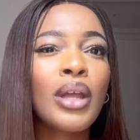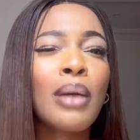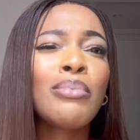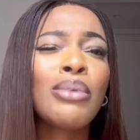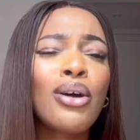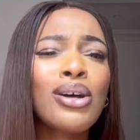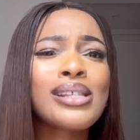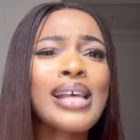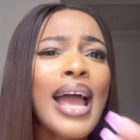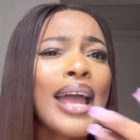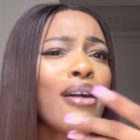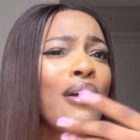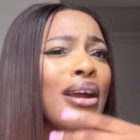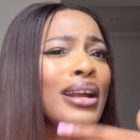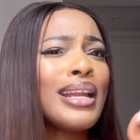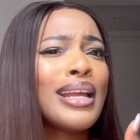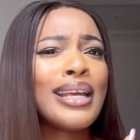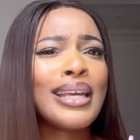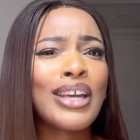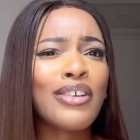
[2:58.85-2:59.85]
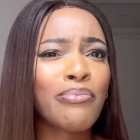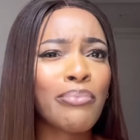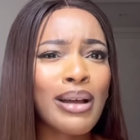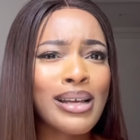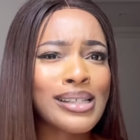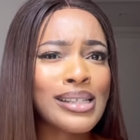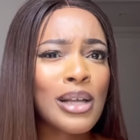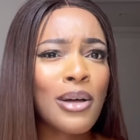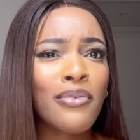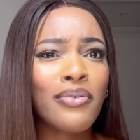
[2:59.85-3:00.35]
because I already give
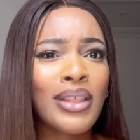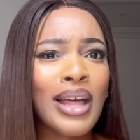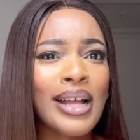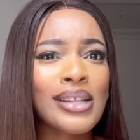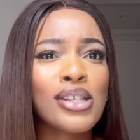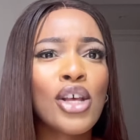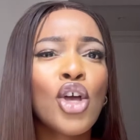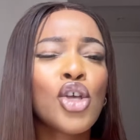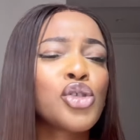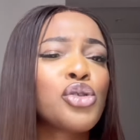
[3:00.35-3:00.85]
myself that.